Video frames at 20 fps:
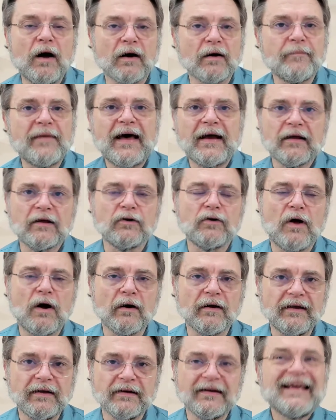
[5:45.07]
automatic
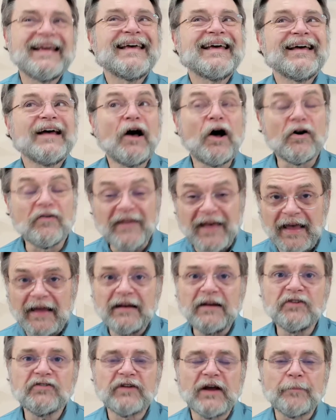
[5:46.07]
login of
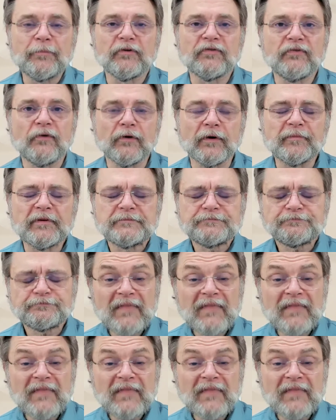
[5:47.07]
any shape or form.